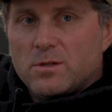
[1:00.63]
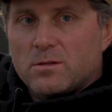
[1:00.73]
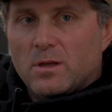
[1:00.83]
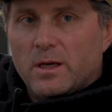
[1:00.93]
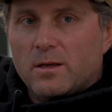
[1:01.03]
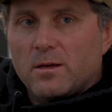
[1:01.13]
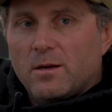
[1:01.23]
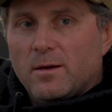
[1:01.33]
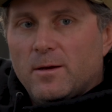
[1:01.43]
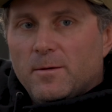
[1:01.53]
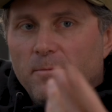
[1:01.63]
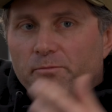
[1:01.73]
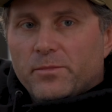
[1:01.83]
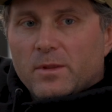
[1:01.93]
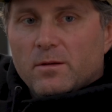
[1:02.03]
just like
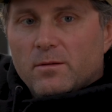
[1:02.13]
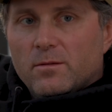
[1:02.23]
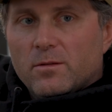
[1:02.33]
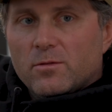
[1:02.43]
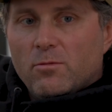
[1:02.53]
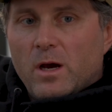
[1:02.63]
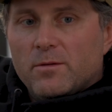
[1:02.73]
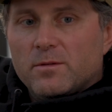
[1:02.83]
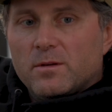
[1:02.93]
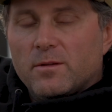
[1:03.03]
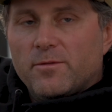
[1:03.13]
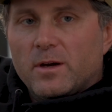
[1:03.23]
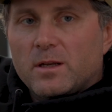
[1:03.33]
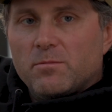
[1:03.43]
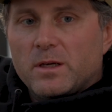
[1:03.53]
threw out into the
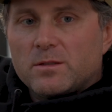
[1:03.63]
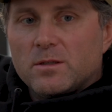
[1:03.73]
fucking mix